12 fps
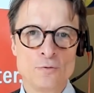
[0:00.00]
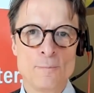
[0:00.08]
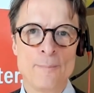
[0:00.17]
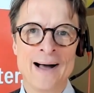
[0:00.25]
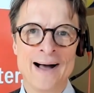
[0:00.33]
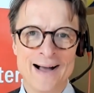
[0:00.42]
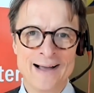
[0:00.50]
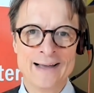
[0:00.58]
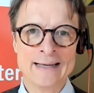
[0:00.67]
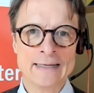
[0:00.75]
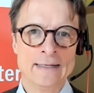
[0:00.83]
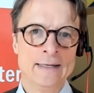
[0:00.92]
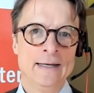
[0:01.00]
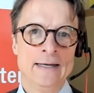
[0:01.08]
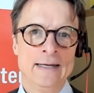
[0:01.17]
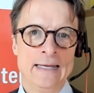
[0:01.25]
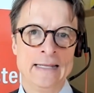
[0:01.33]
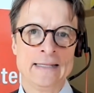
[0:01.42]
food pie
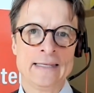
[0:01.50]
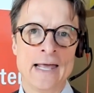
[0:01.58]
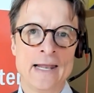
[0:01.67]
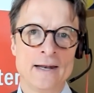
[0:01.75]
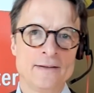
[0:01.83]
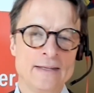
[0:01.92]
in Canada.